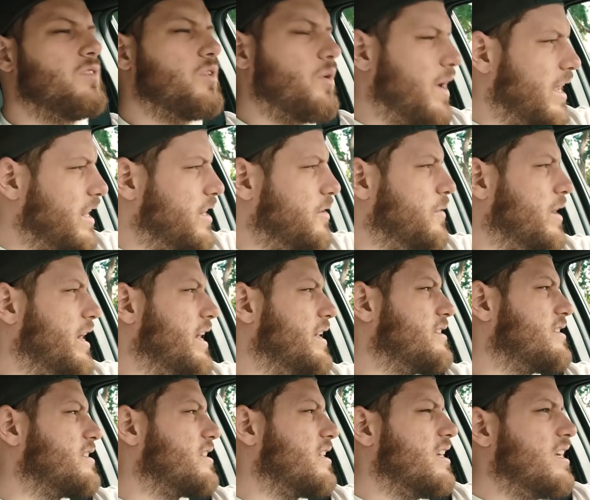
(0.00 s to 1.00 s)
So
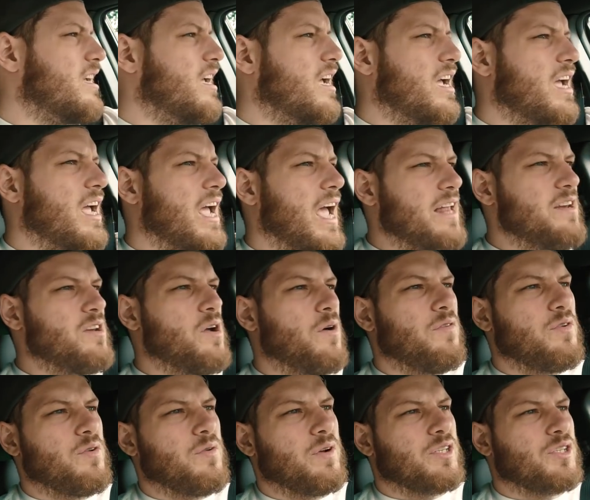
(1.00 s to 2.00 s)
anyways, heading
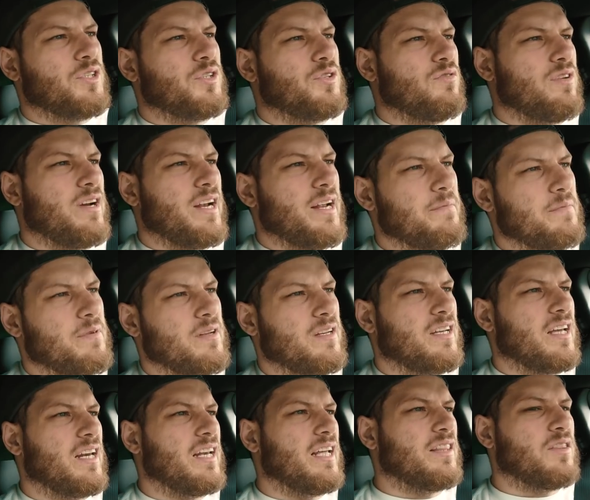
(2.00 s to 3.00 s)
over to Extreme,
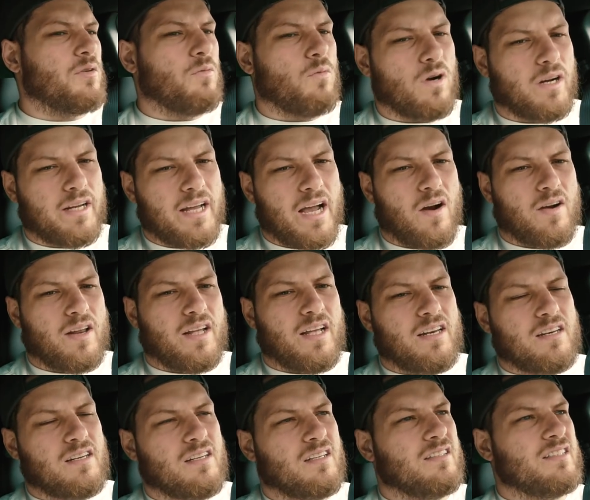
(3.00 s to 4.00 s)
gonna get the workout
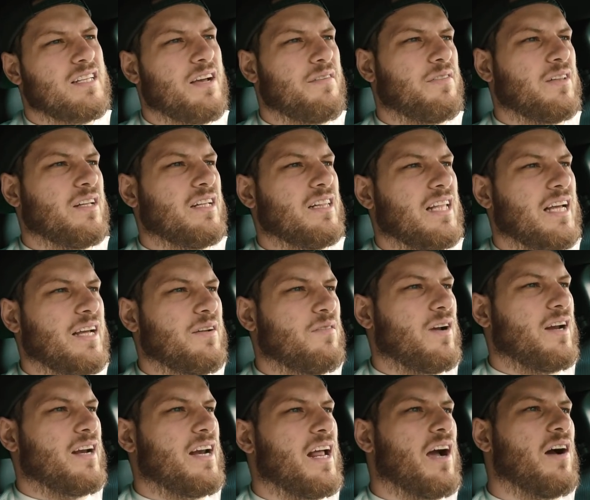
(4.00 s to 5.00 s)
in, definitely late
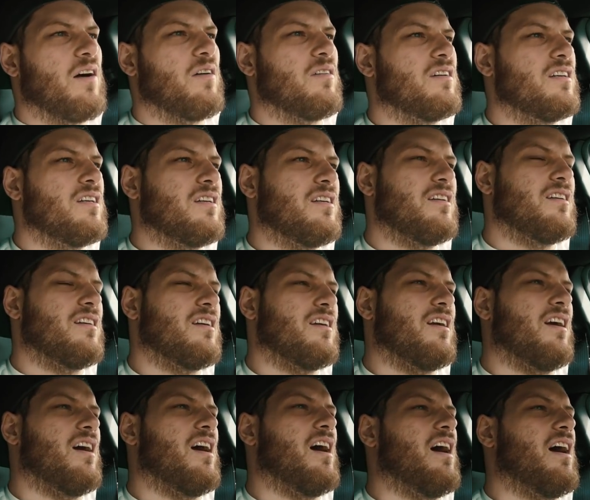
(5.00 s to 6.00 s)
right now.
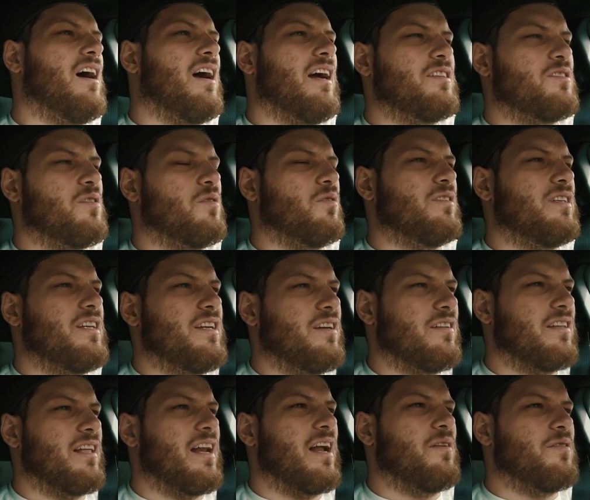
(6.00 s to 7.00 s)
Uh, I told
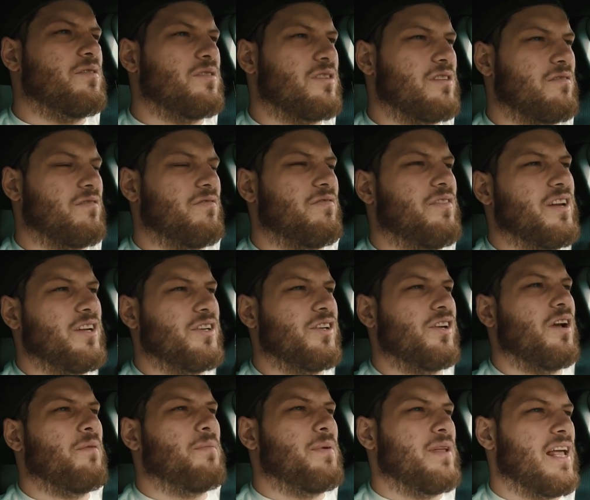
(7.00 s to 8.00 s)
Neil that I was
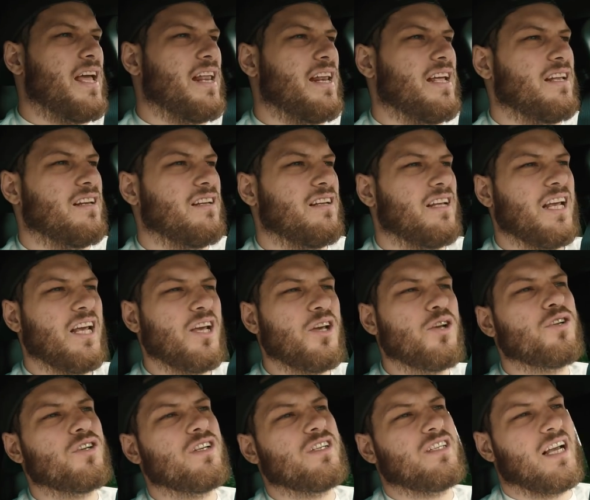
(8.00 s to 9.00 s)
finishing up an edit. He
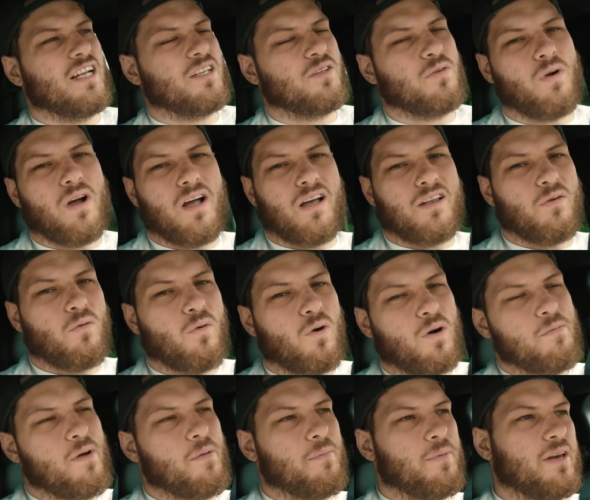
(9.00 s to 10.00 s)
usually takes a while to
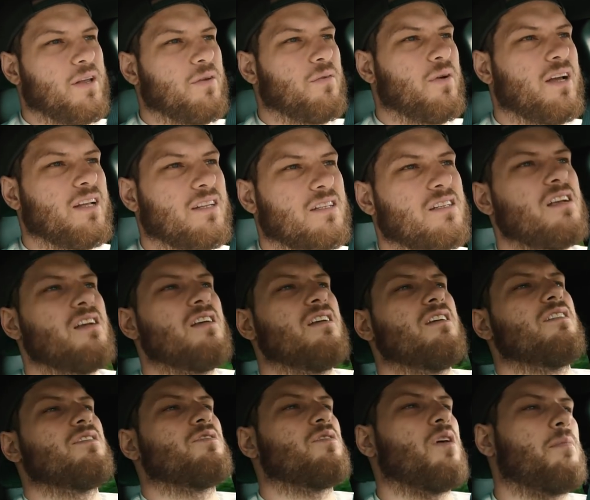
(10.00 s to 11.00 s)
warm up anyways,
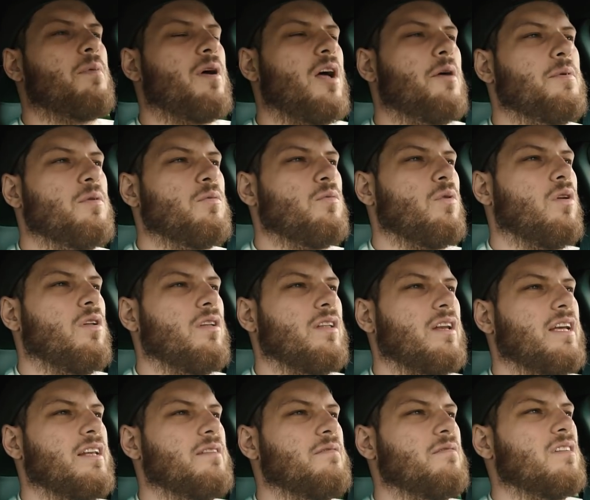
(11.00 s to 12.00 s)
so I'll probably be rolling
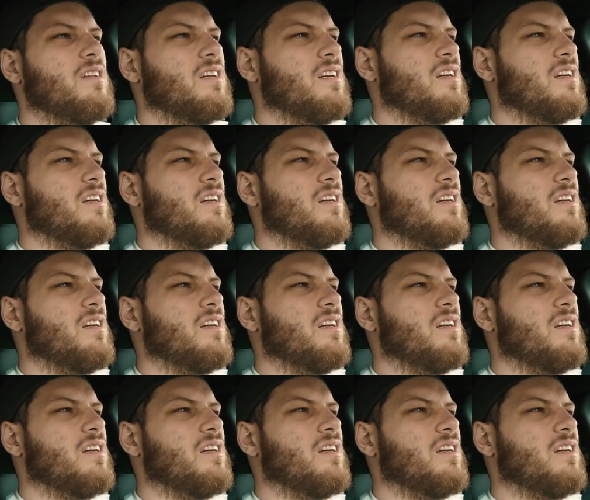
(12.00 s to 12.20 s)
in